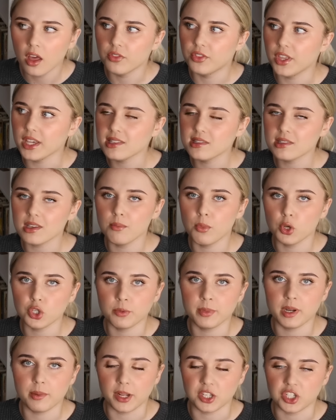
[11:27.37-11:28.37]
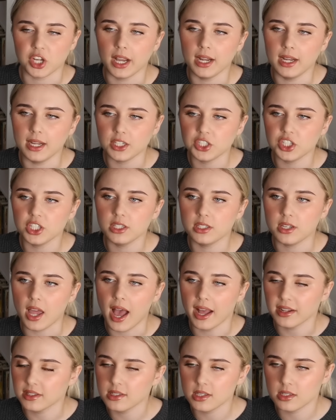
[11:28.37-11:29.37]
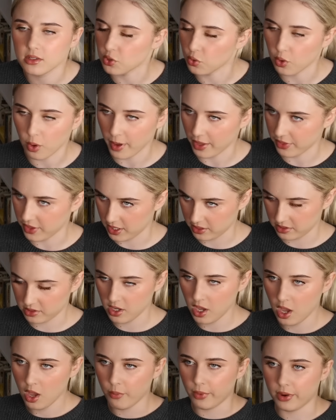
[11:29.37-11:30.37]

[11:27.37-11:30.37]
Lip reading: This emotion manipulation, I literally had to talk about this